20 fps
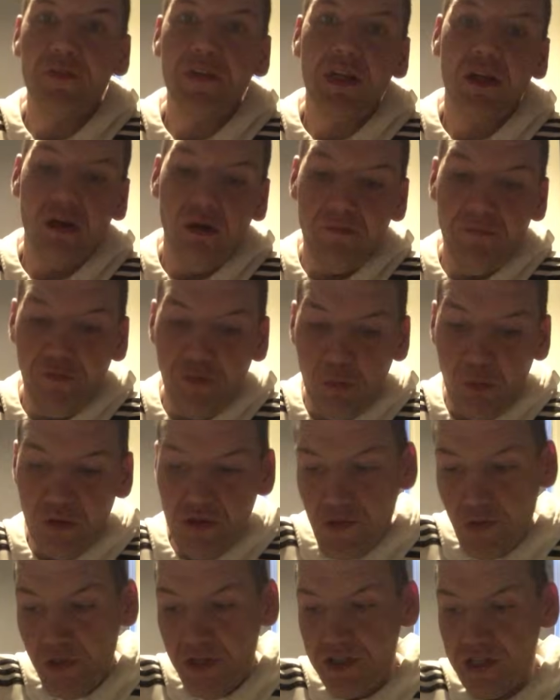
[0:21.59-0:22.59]
to come for
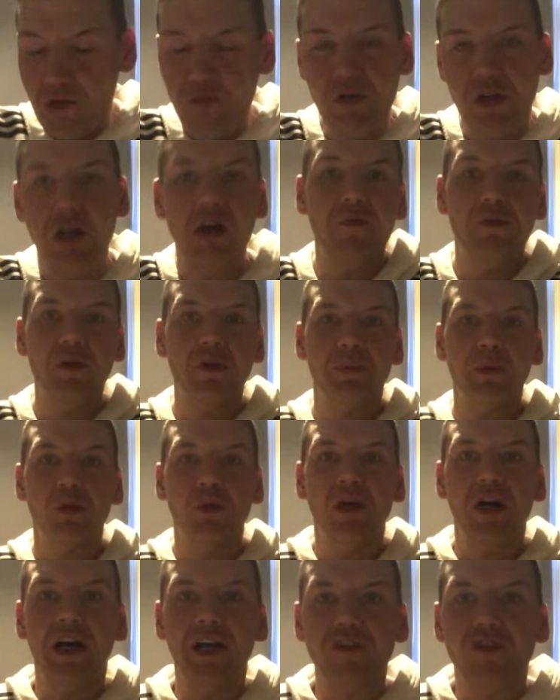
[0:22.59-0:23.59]
what's known as a recoverable
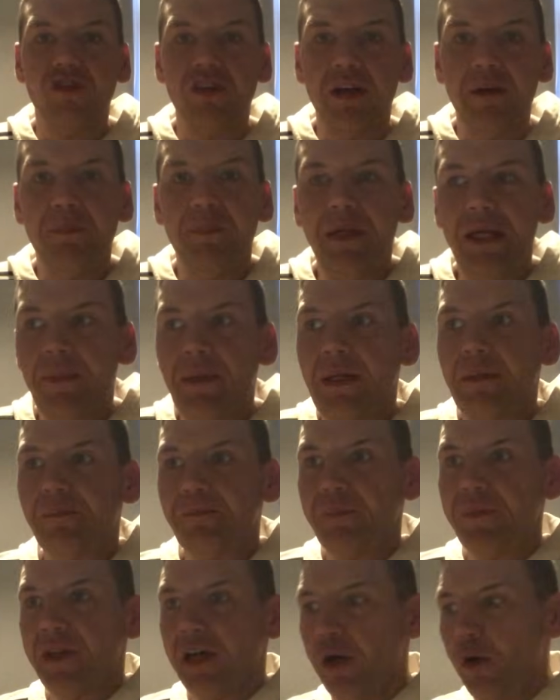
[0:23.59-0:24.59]
hardship payment.
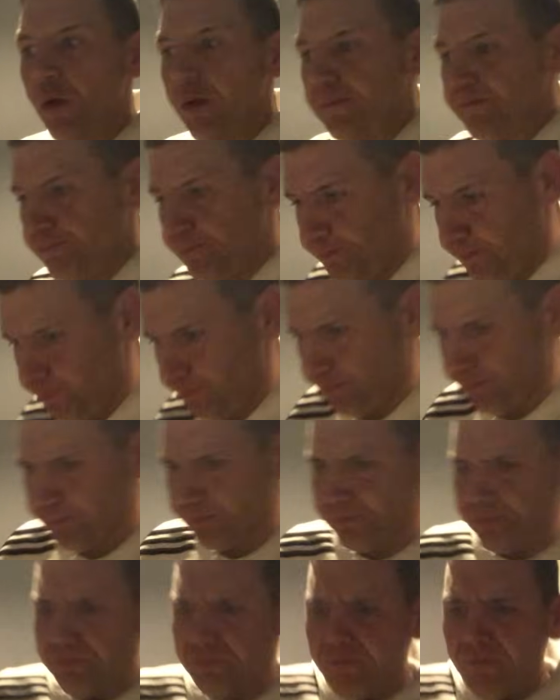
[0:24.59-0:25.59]
Now,
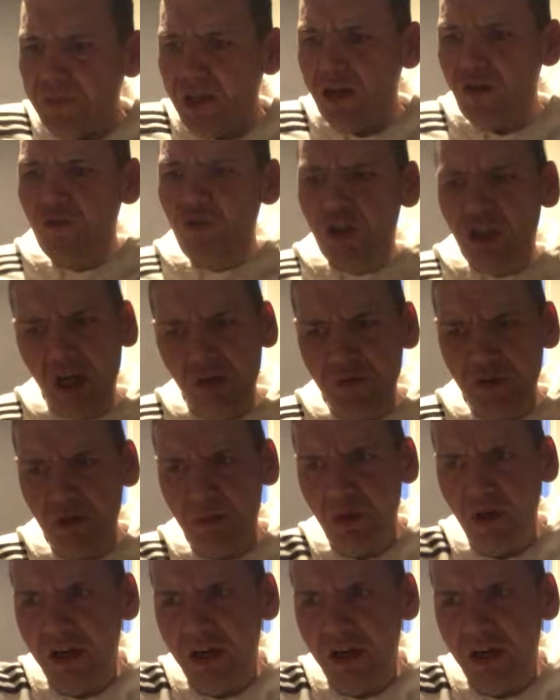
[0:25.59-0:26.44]
recoverable